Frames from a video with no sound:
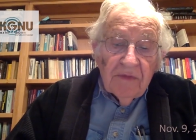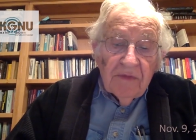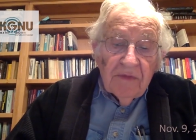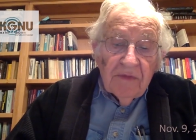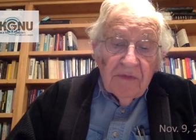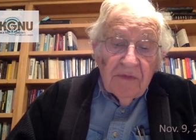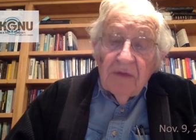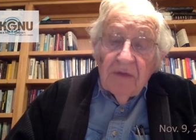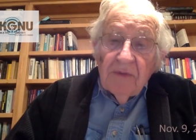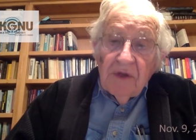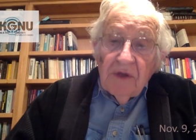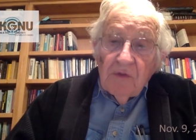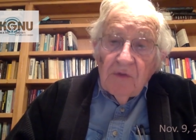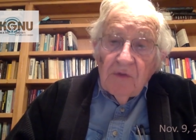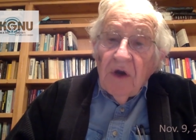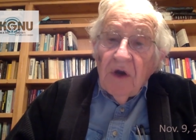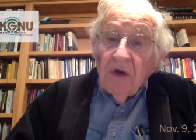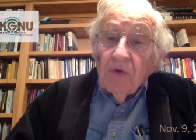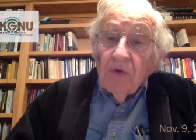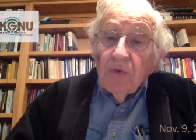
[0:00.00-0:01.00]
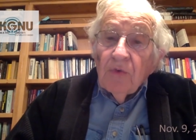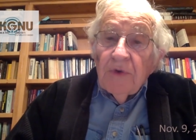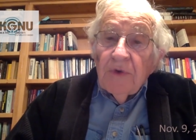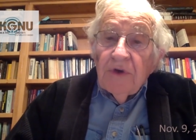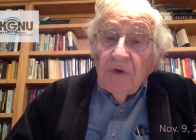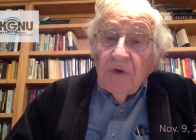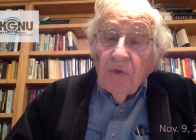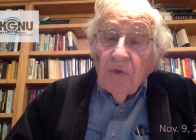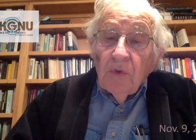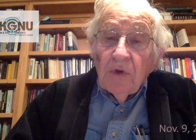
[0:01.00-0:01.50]
Meanwhile,
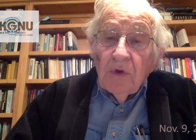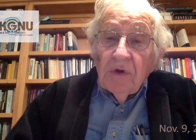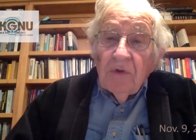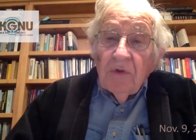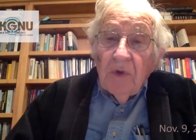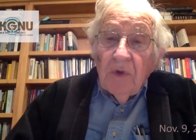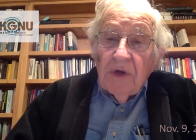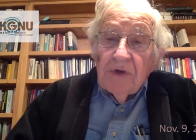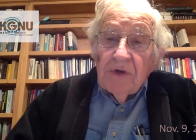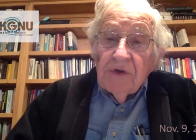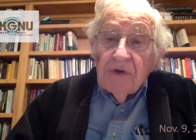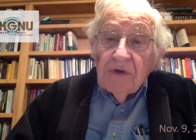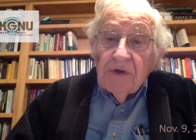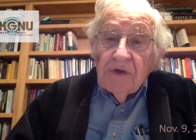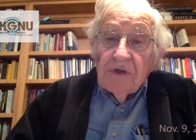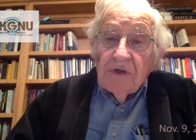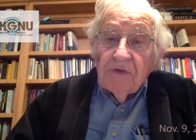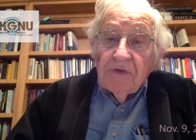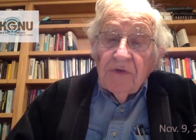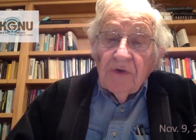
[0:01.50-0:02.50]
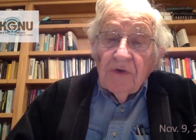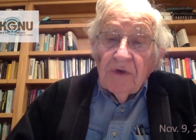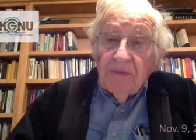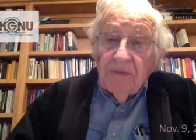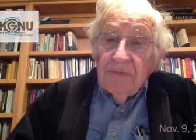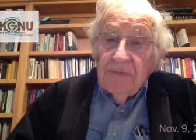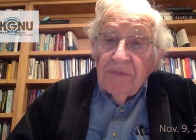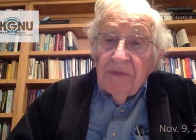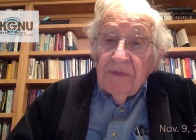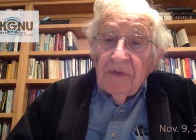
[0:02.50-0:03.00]
real wages for
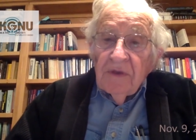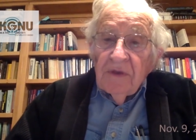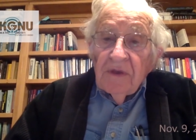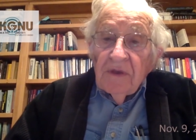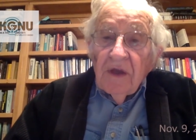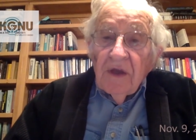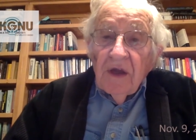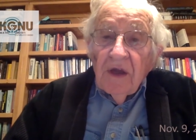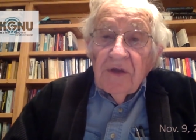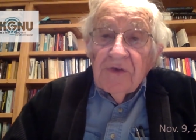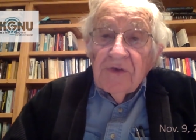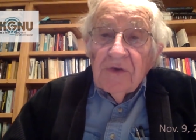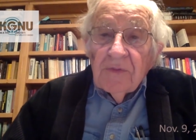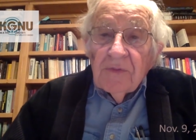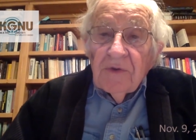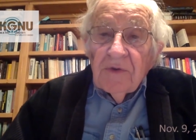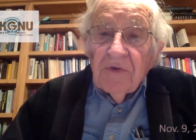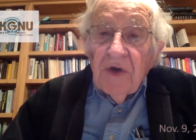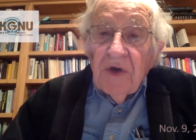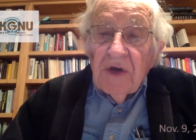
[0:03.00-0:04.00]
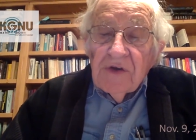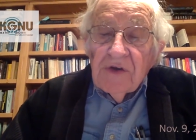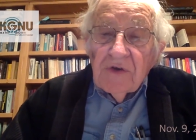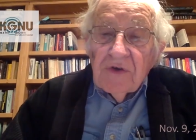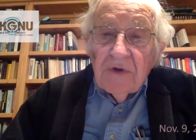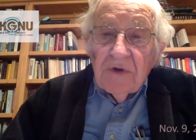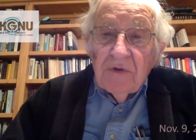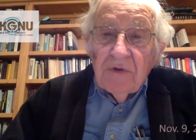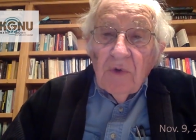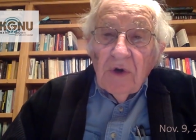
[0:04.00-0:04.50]

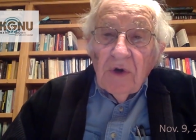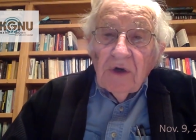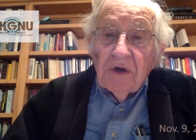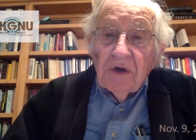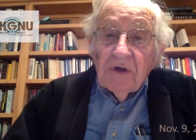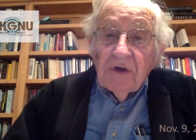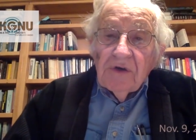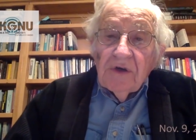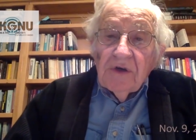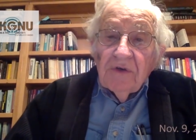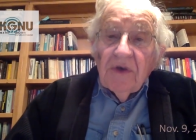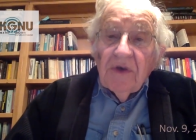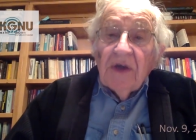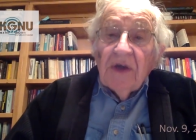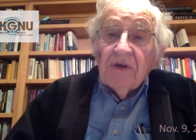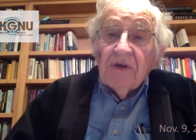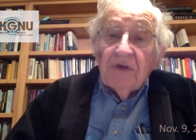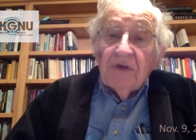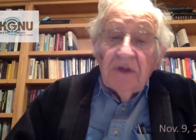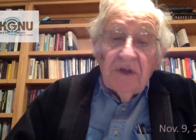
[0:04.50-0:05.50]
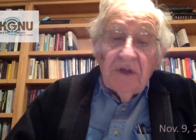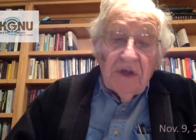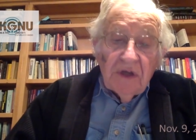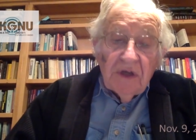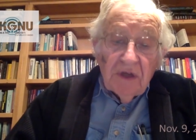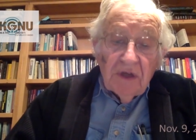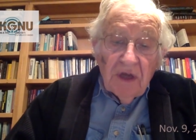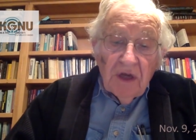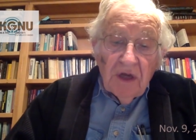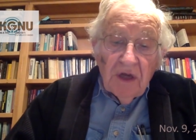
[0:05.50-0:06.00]
non-supervisory workers have actually
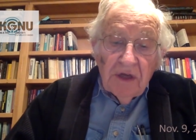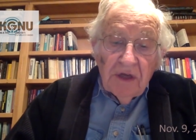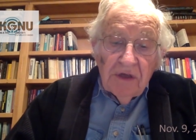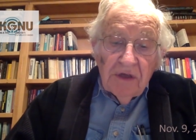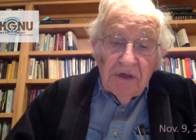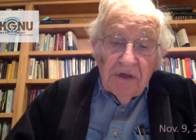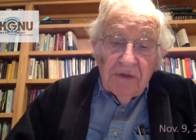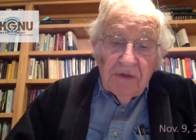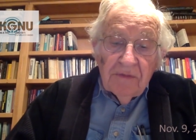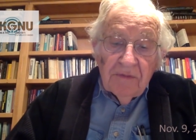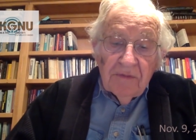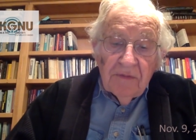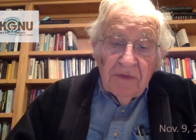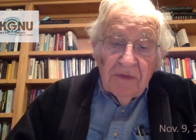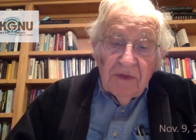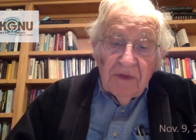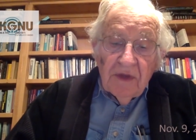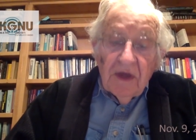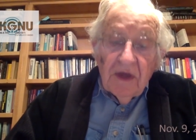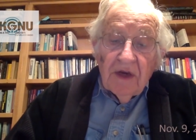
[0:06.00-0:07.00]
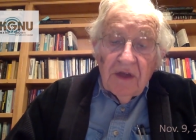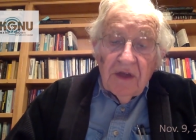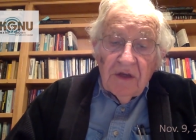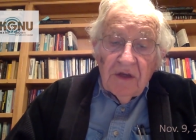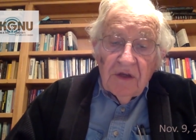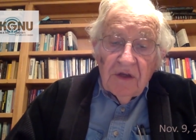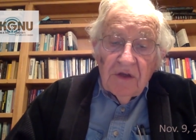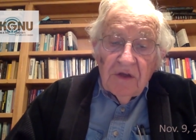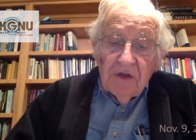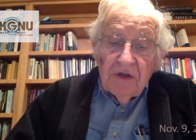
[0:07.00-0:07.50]
declined, and it
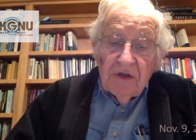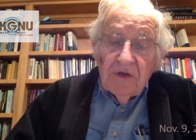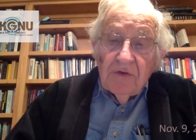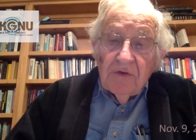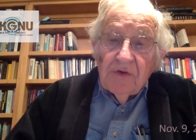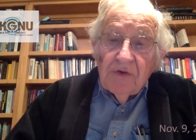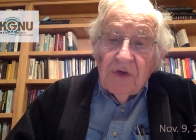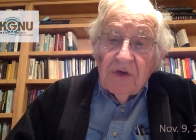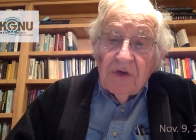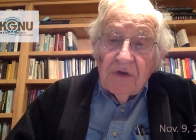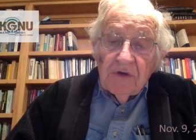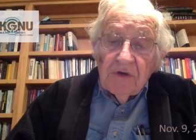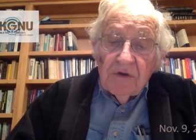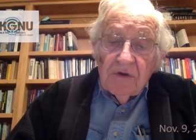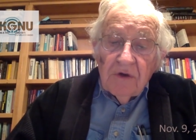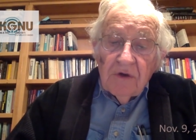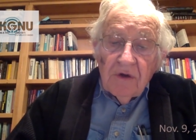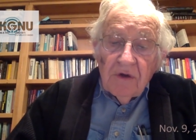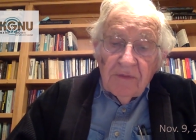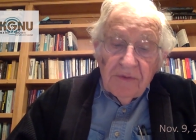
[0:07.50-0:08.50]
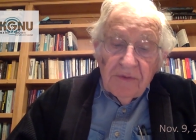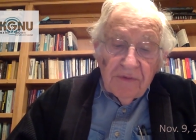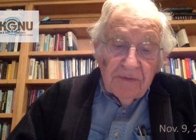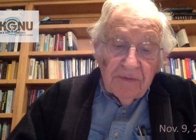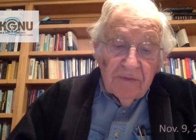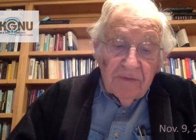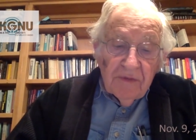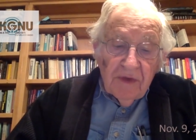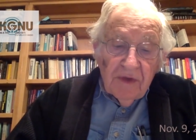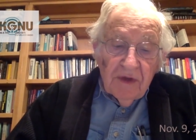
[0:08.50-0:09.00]
continues under Trump.
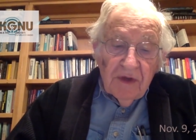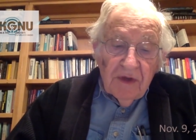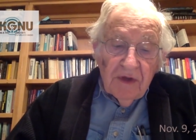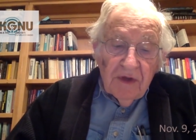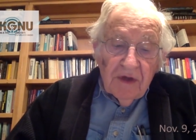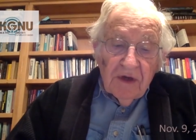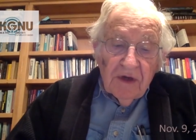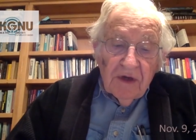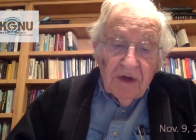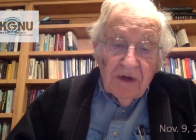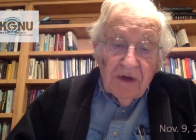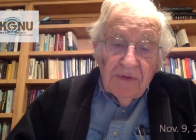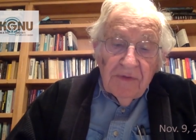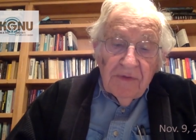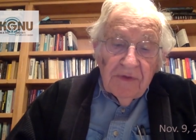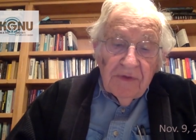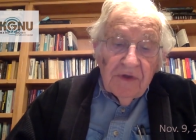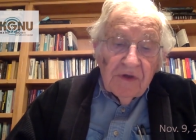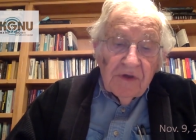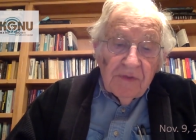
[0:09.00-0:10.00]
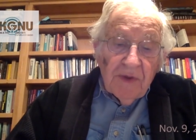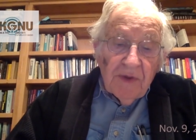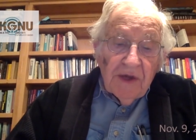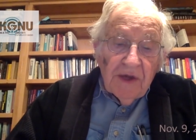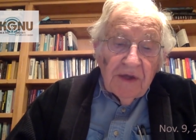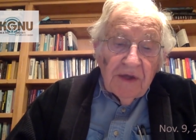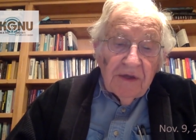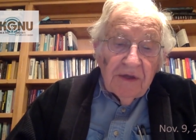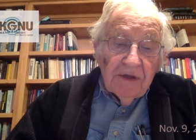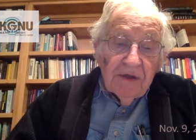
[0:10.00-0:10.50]
Despite
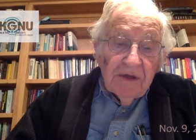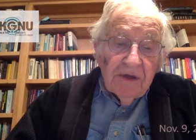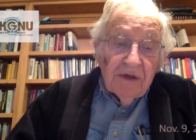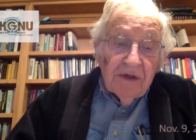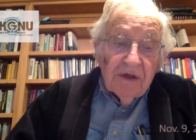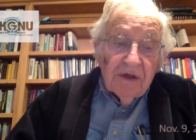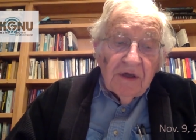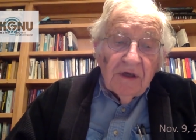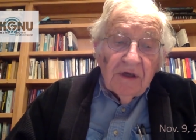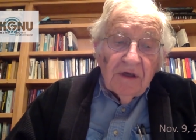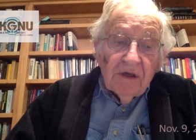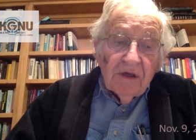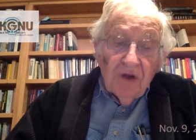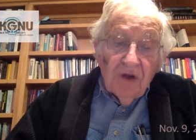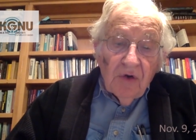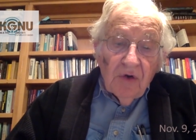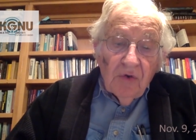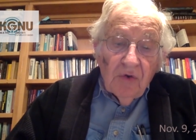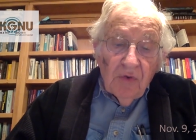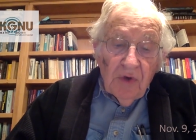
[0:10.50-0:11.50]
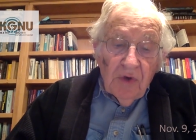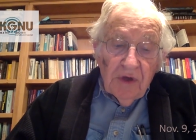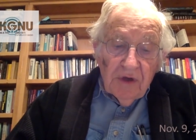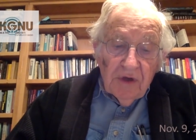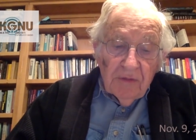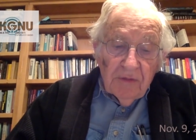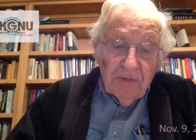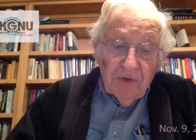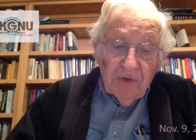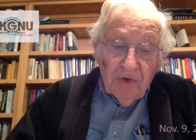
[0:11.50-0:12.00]
low
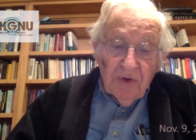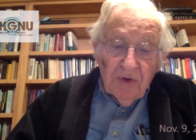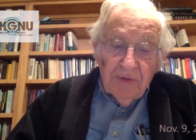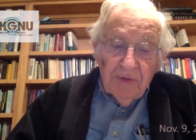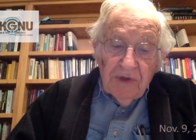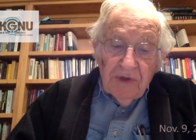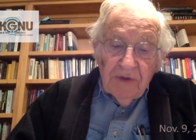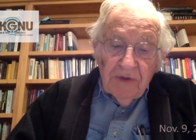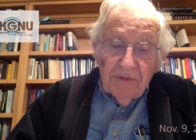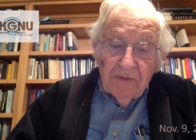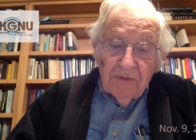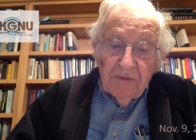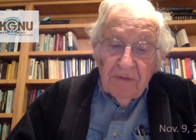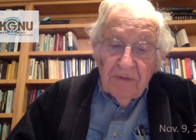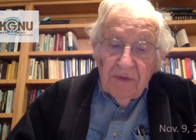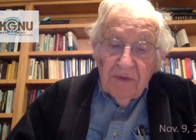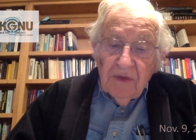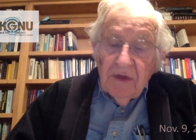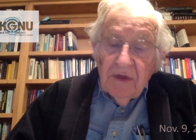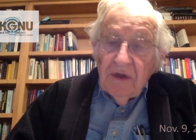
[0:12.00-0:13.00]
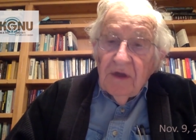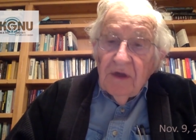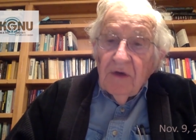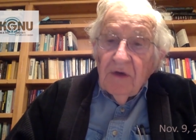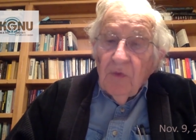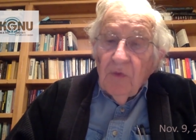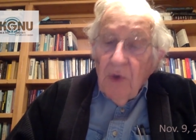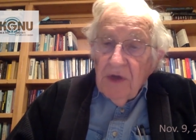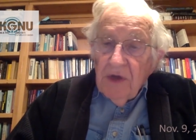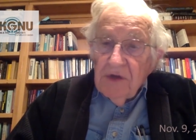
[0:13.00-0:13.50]
unemployment, the
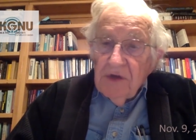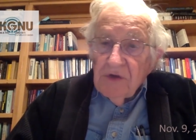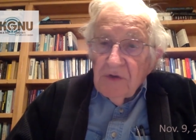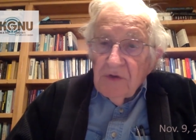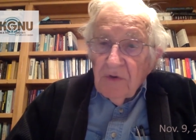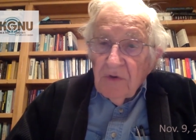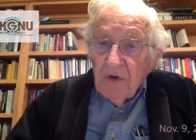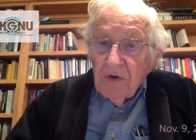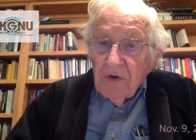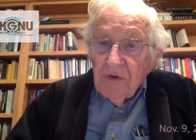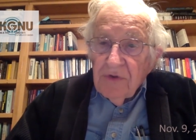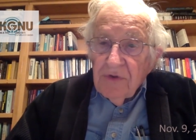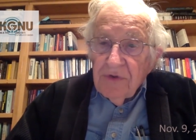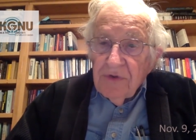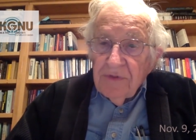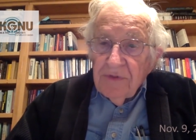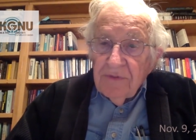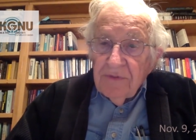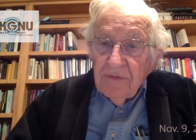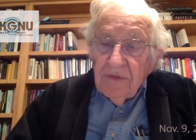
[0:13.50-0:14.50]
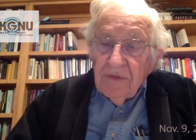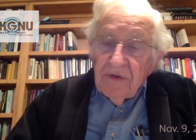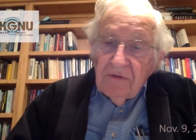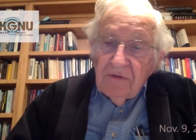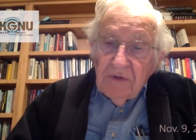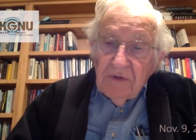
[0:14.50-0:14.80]
wage growth, which